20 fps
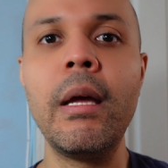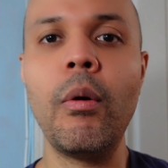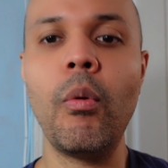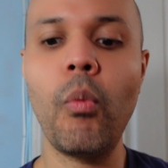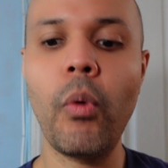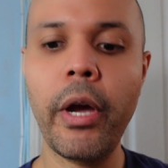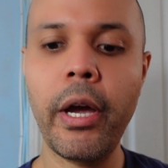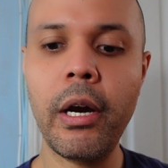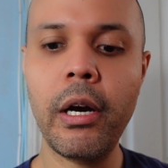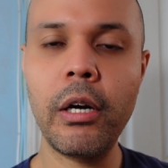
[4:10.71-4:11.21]

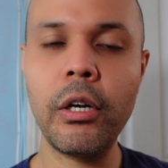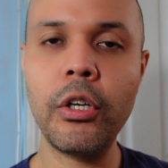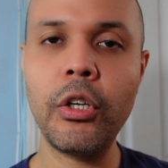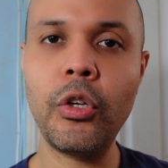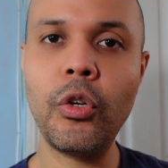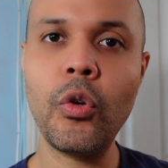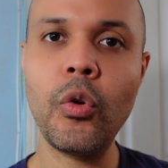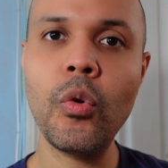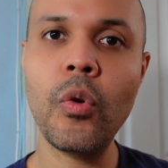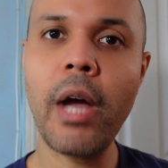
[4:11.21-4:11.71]
where
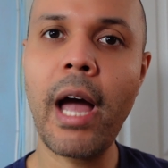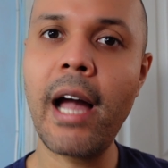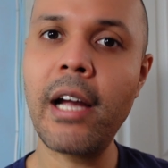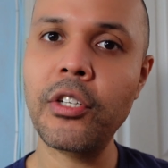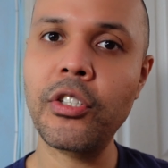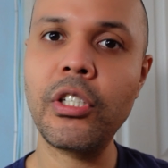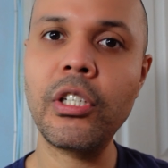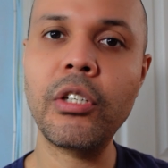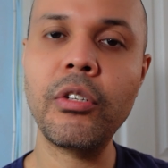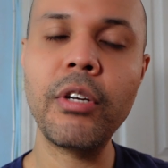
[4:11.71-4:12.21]
you
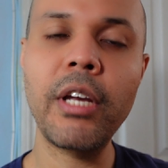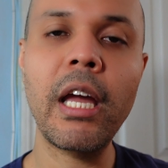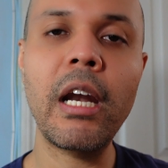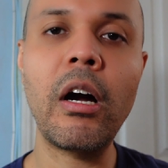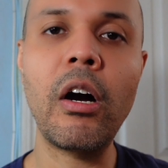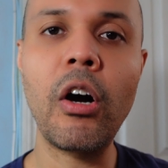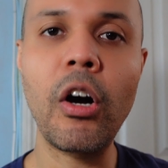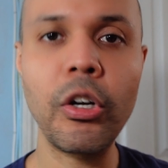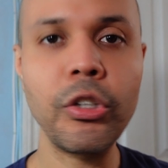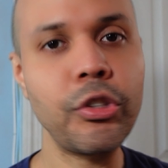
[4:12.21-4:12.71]
actually could get
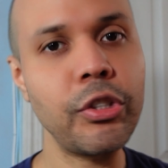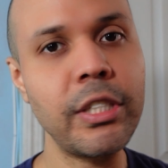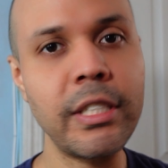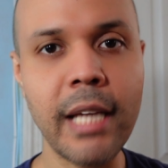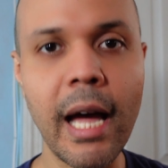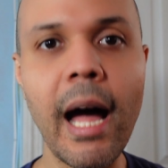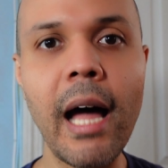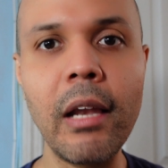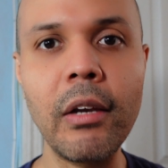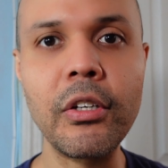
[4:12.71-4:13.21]

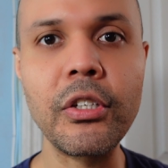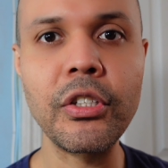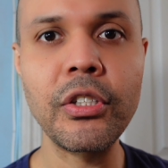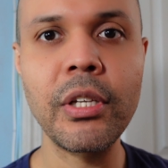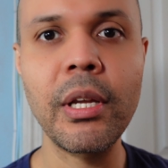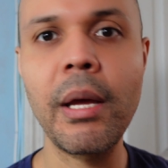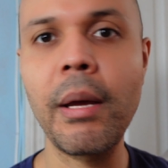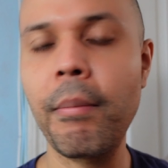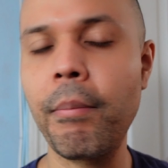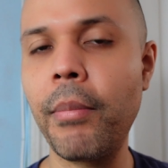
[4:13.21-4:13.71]
$100,
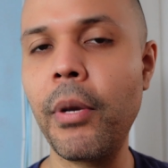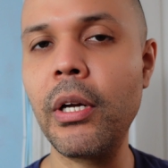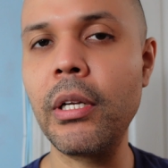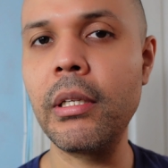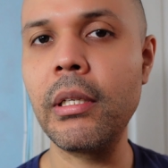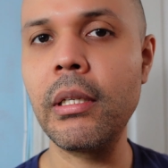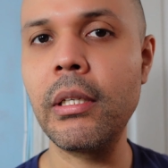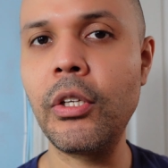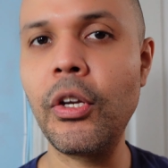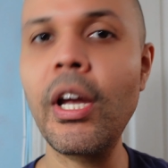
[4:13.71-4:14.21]
but
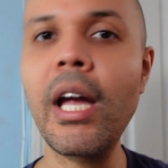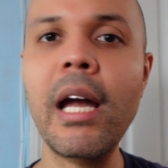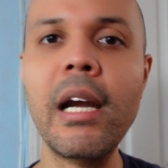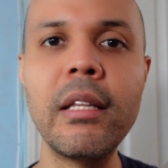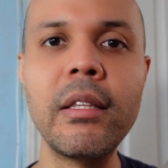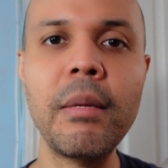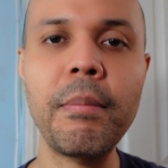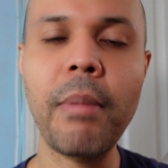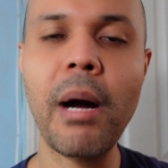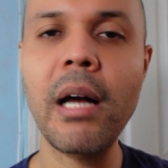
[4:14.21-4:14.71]
you gotta
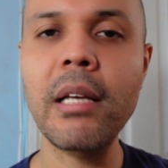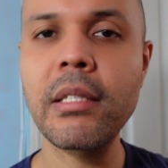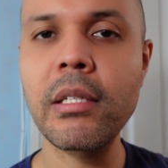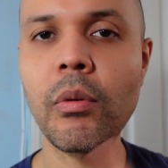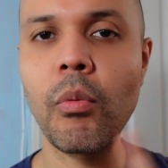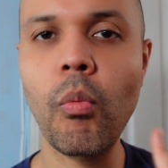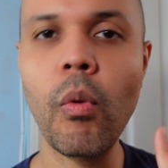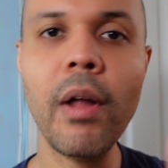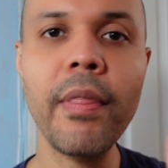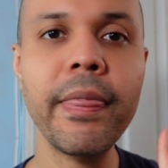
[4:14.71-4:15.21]
deposit
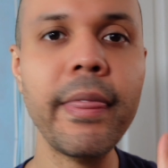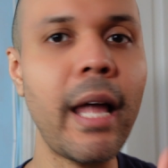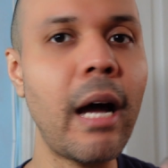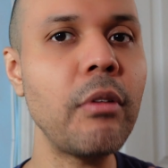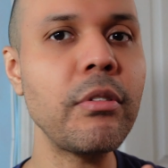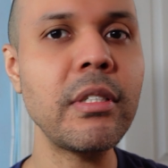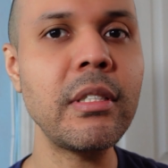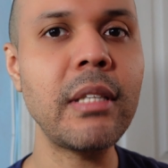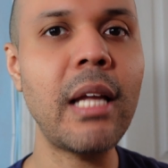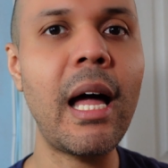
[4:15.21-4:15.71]

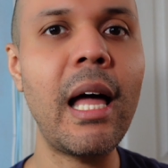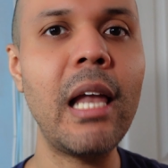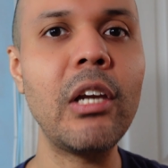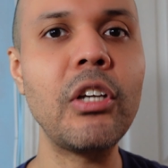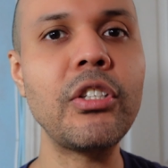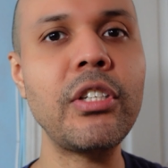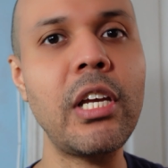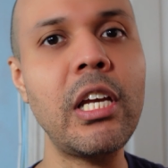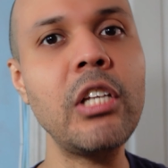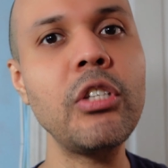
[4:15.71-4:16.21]

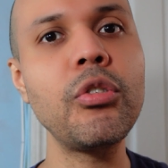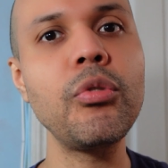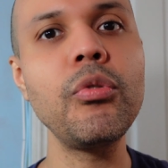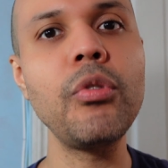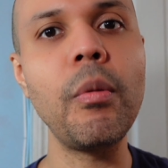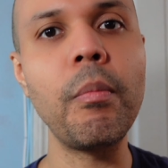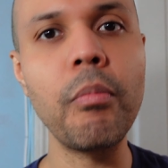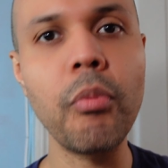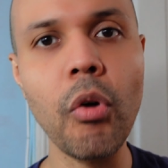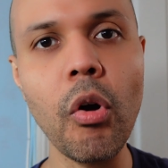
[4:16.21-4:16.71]
$1,000 into
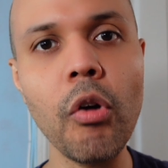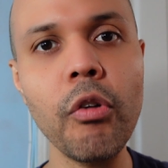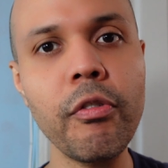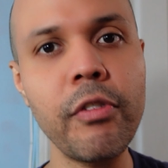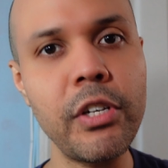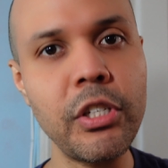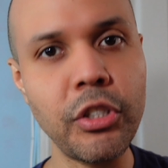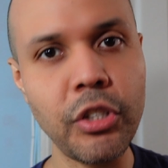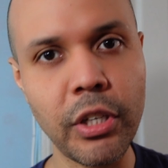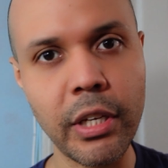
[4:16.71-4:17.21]
the
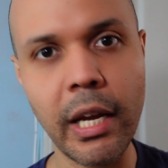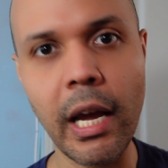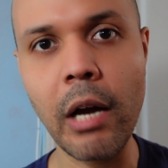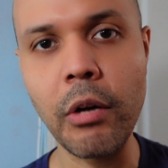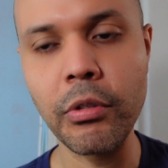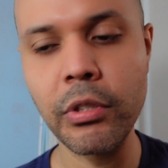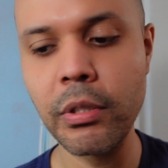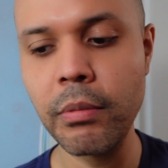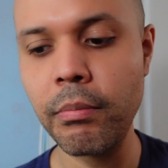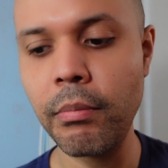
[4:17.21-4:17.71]
brokerage
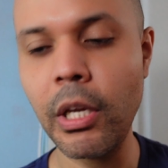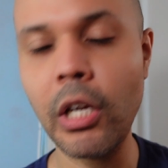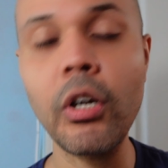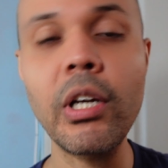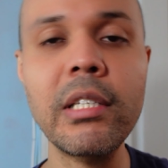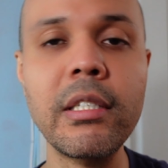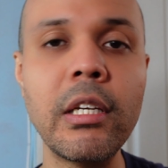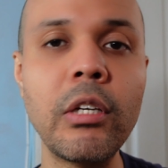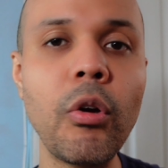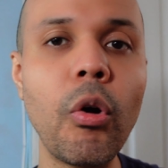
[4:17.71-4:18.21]
account,
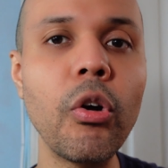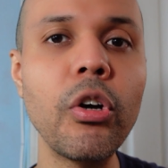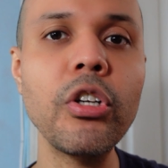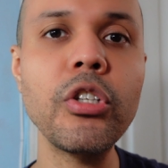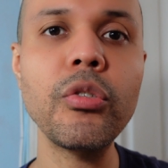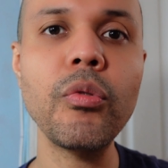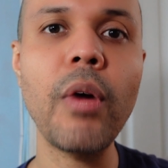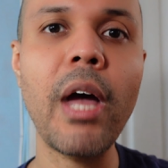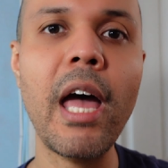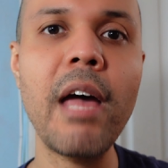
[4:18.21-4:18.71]
because in order
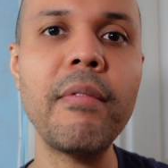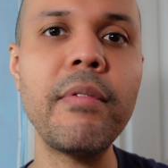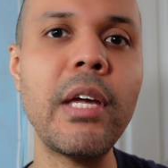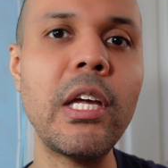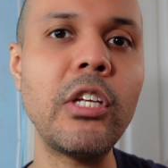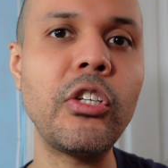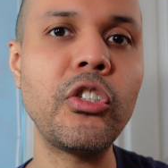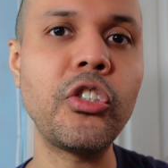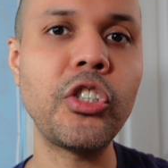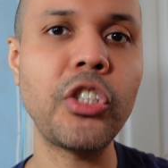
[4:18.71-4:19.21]
to have
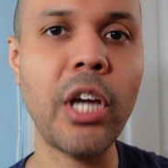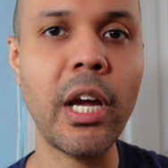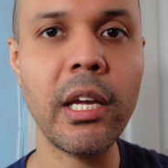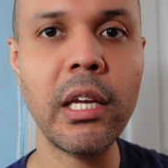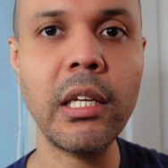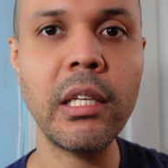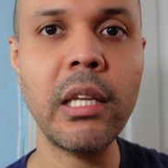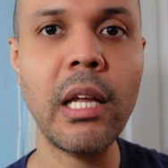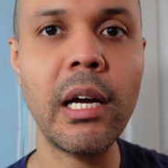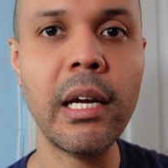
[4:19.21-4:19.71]
a
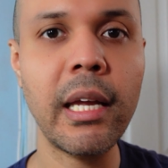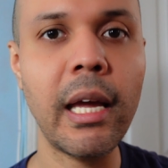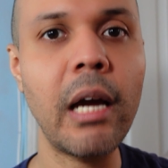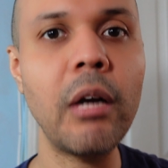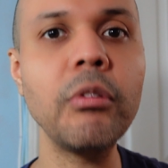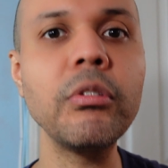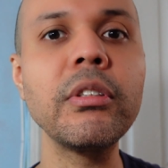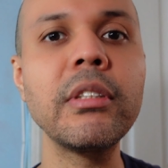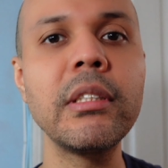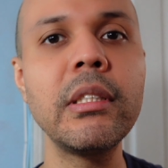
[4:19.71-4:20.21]
checking
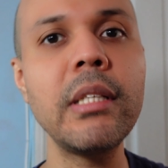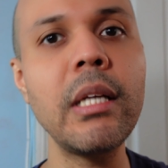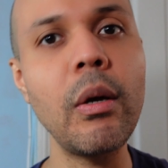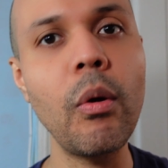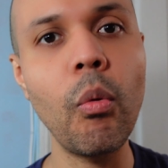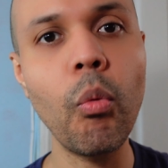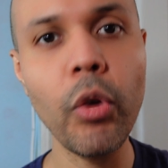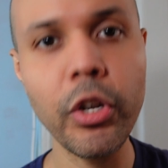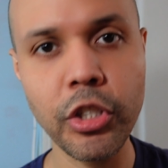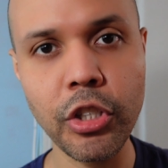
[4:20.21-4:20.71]
account
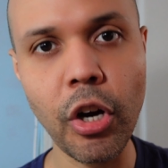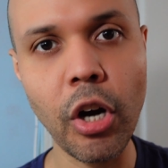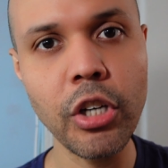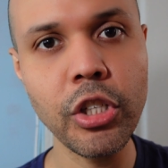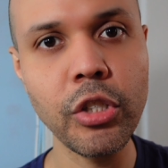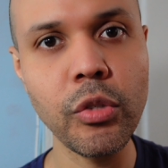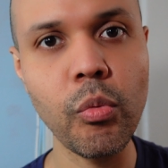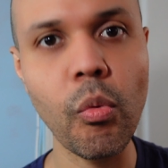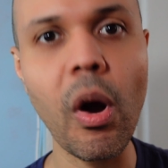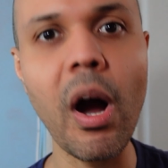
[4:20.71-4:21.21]
with
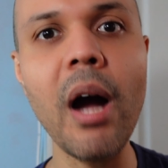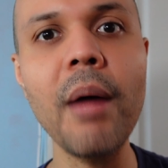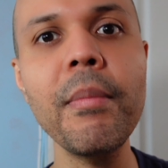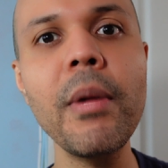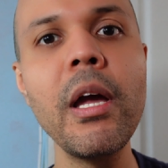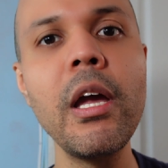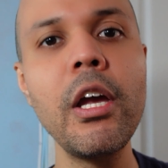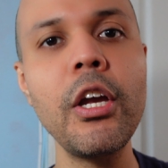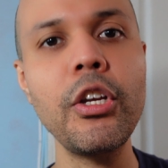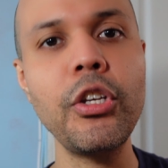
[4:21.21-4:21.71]
Schwab,
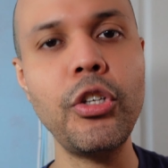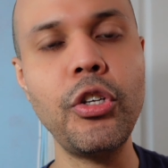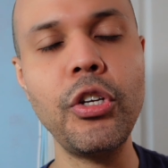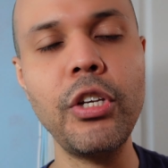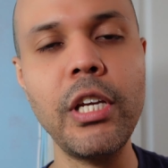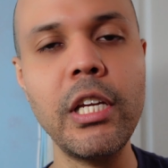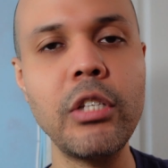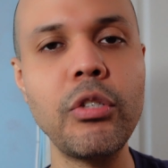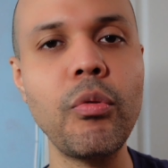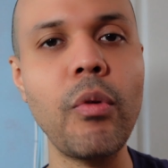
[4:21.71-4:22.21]
you
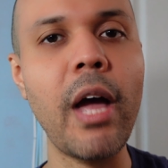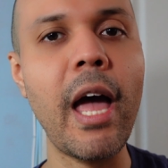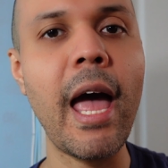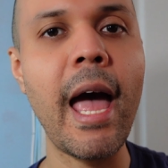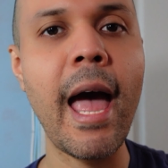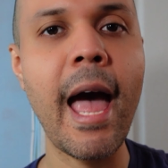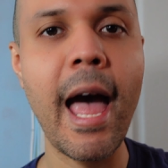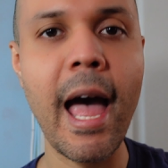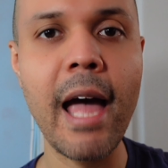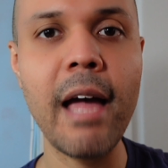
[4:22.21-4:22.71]
need to
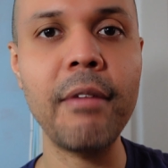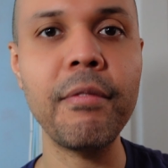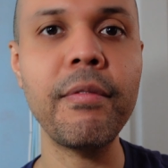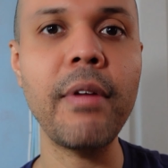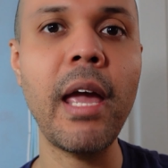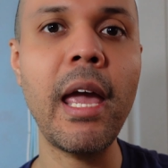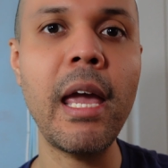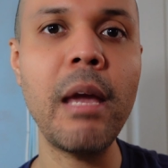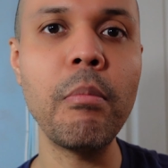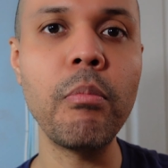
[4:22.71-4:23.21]

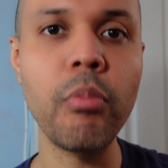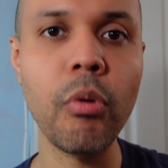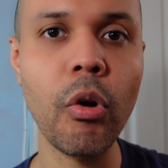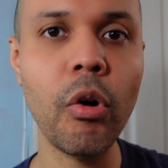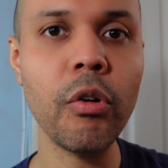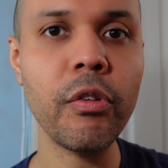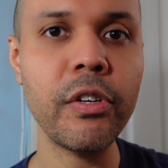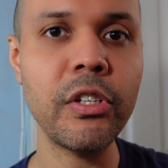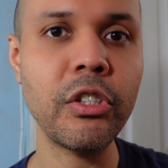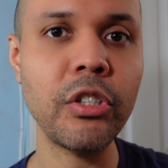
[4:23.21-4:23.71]
have a
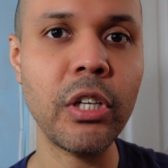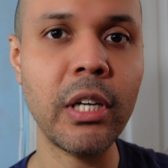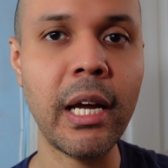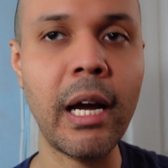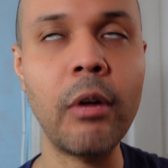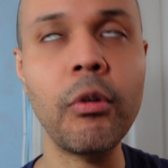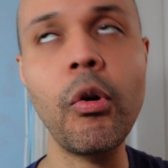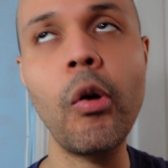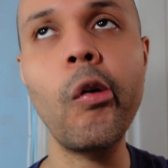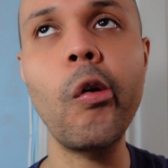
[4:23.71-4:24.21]
brokerage
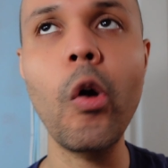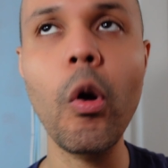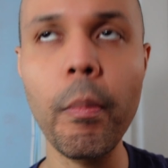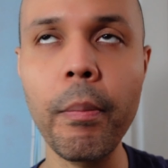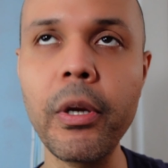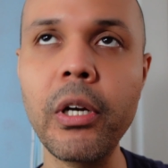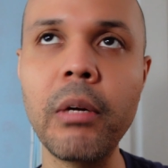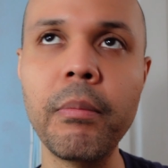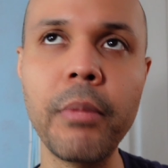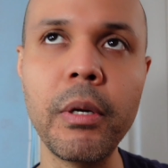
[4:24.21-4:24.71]
account or
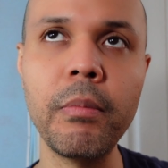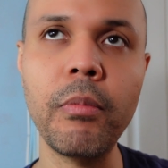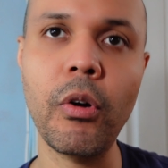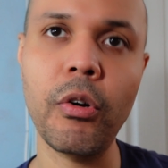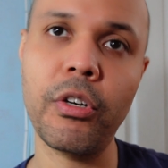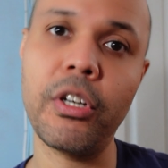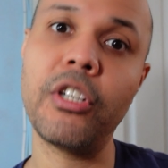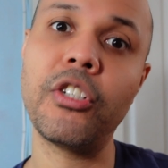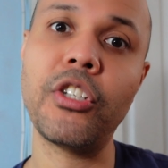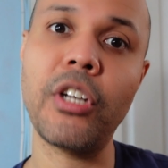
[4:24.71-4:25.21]
open up a
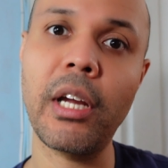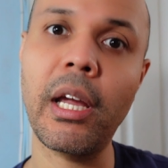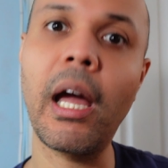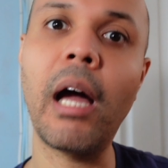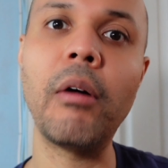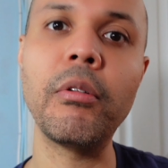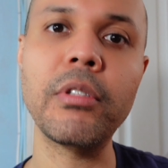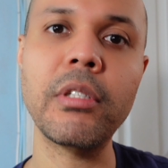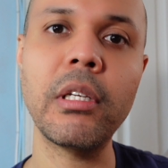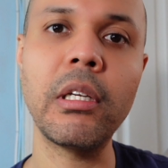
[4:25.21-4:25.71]
brokerage
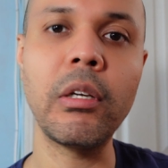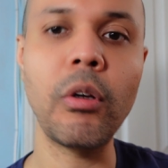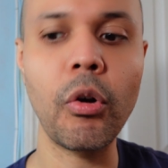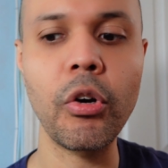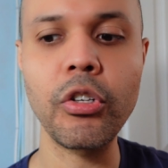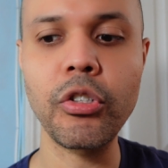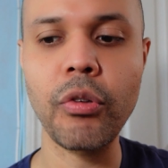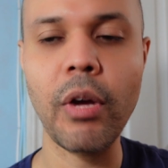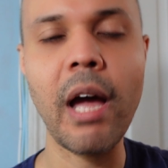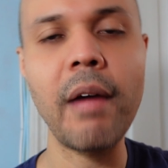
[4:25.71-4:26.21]
account in
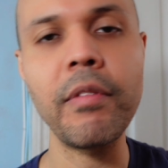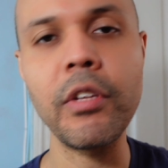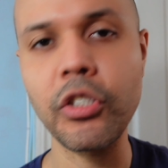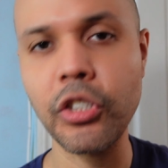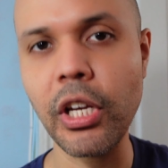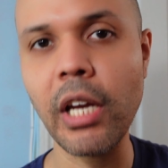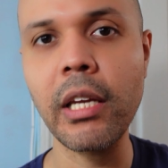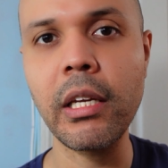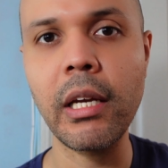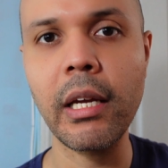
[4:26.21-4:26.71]
order to have the
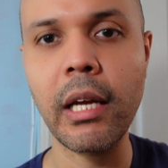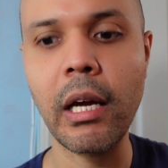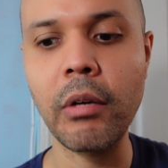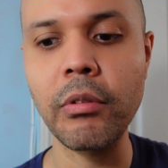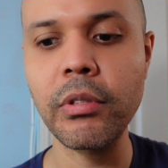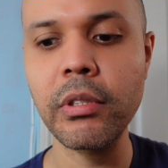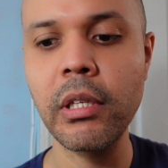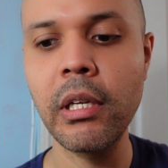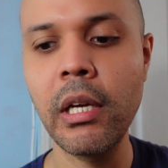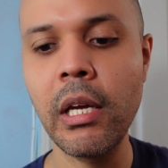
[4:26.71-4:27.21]
checking
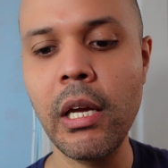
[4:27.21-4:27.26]
account.